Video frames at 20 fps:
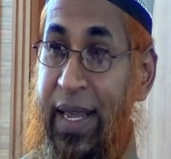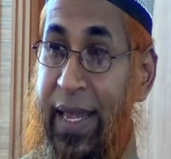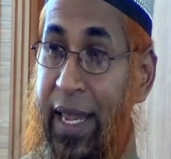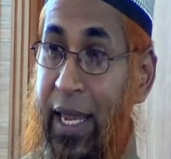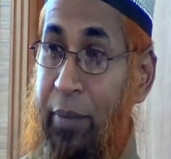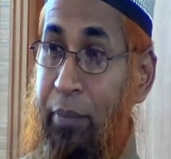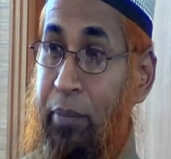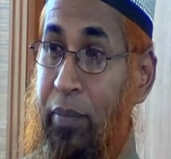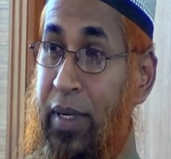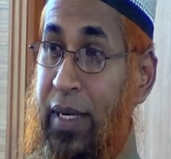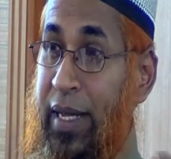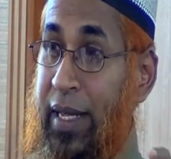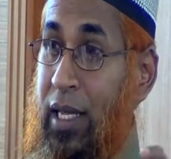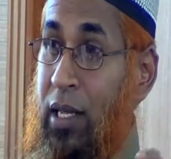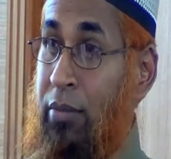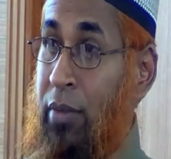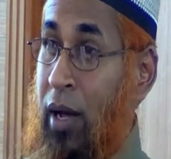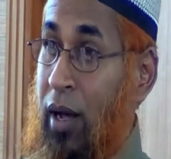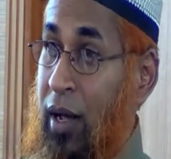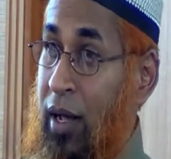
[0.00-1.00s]
Keep
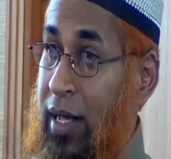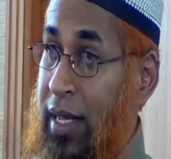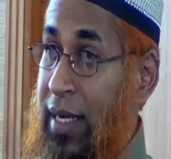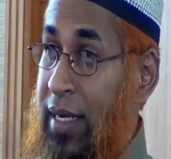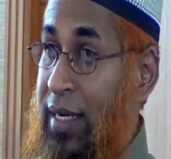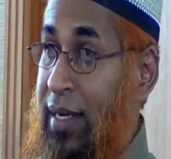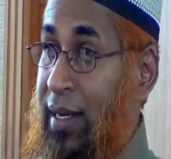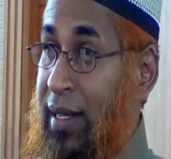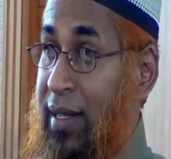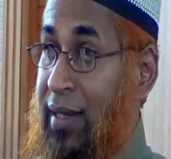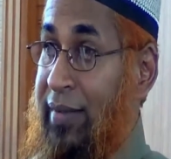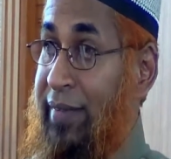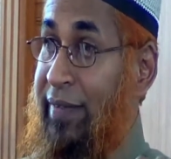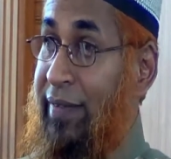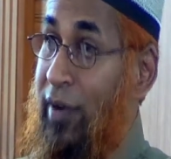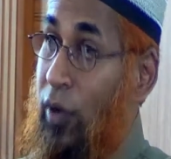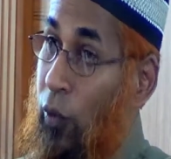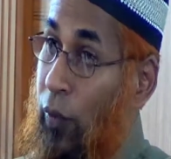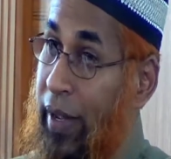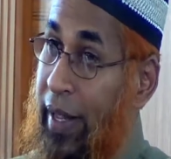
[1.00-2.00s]
the iman
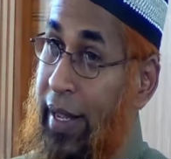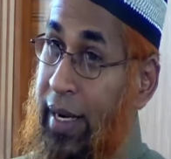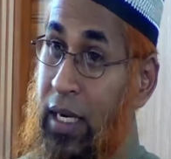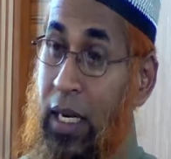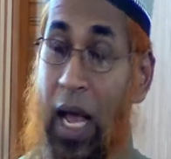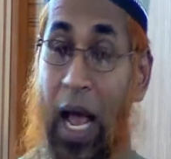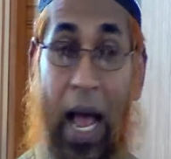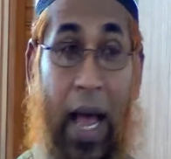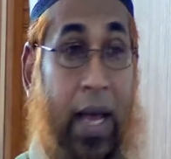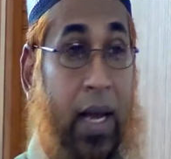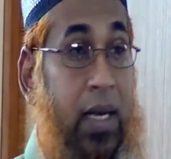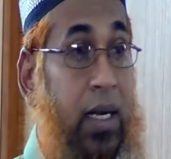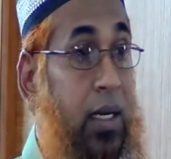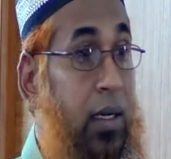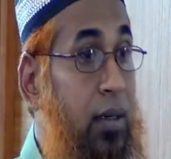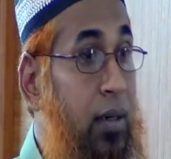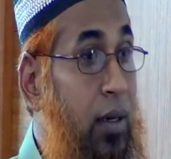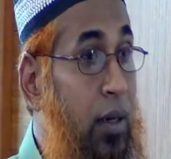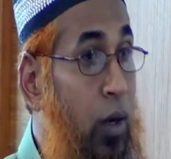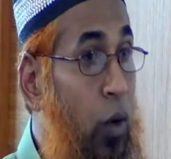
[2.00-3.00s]
flowing
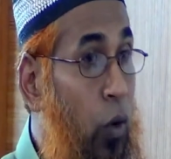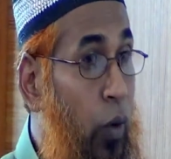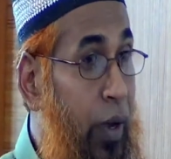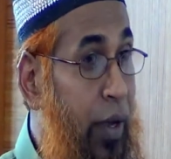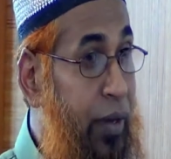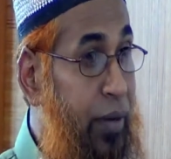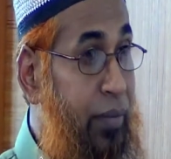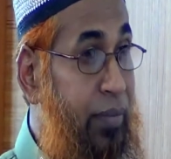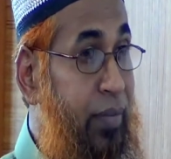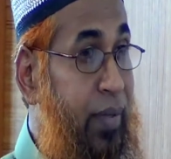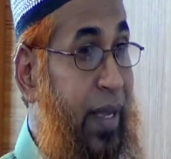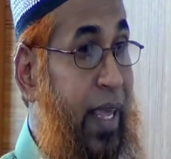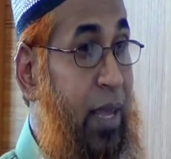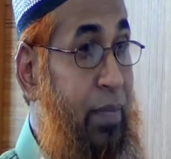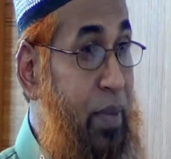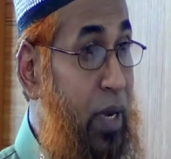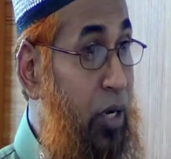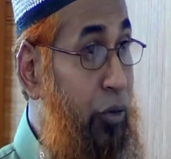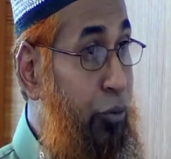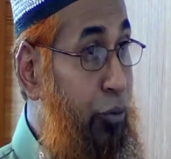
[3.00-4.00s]
and glowing.
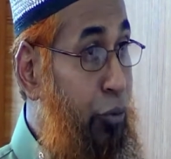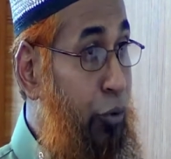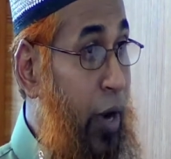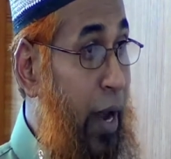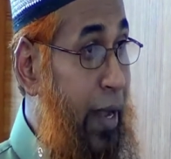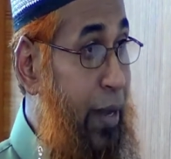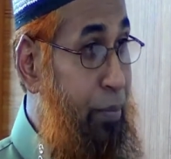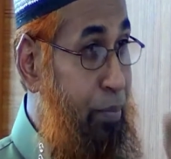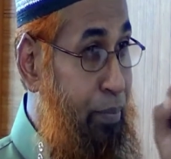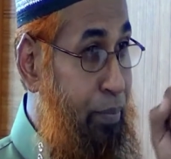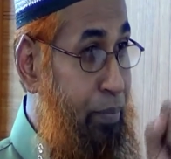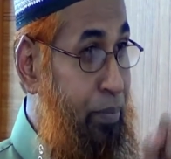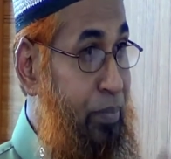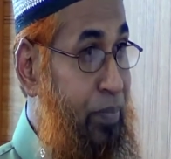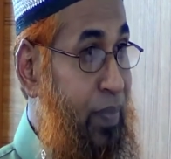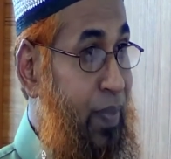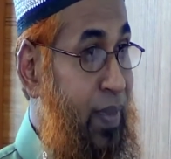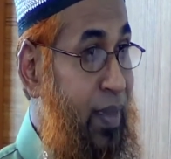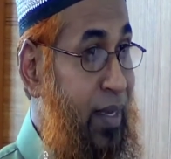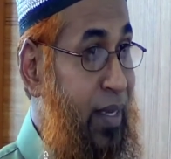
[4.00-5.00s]
Keep it right.
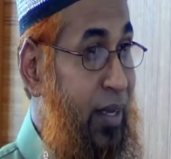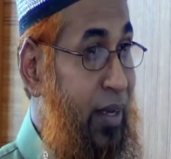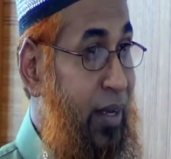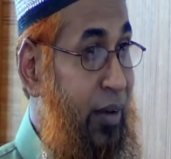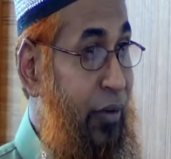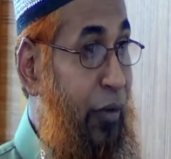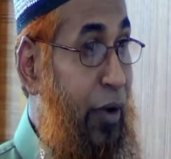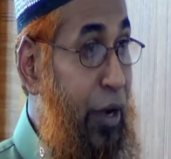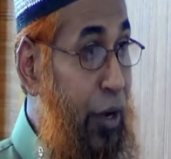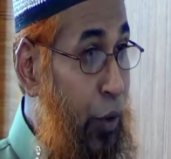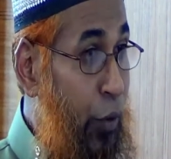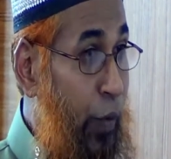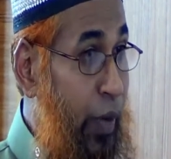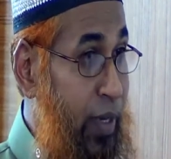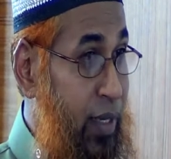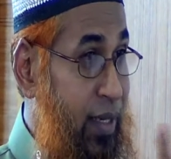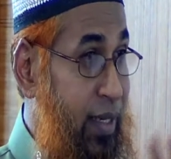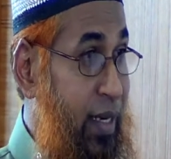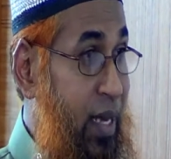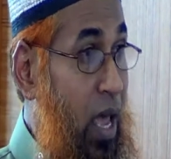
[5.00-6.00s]
Renew
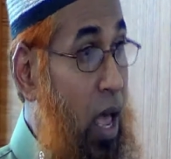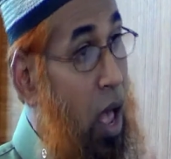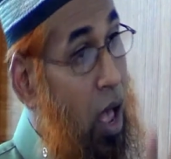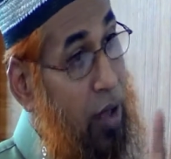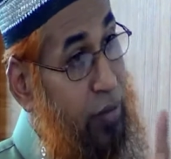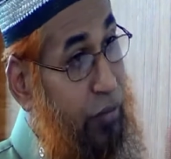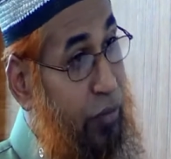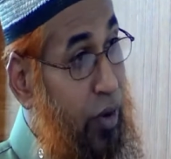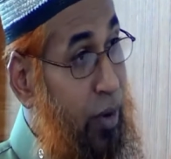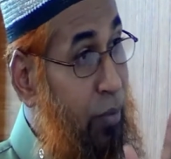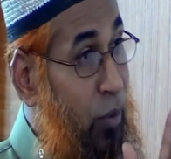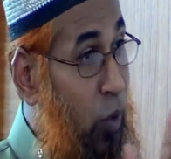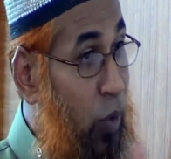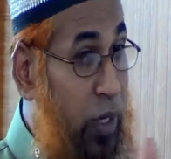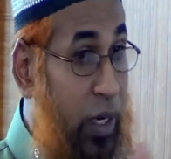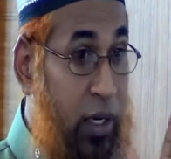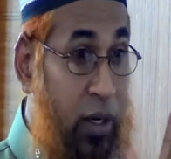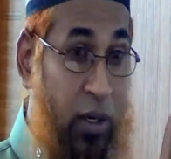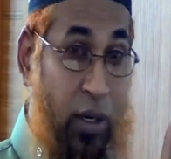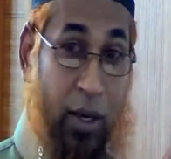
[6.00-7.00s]
it every
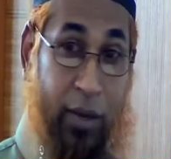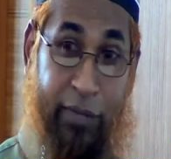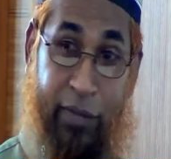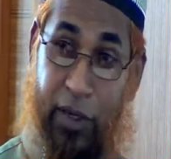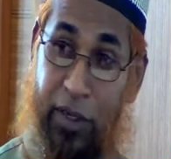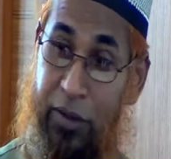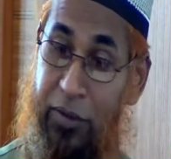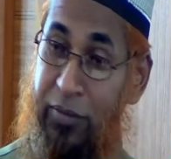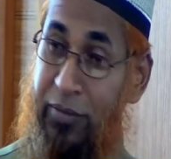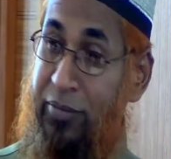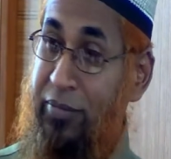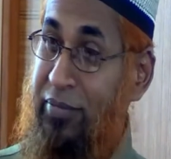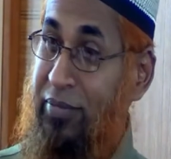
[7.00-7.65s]
morning and evening.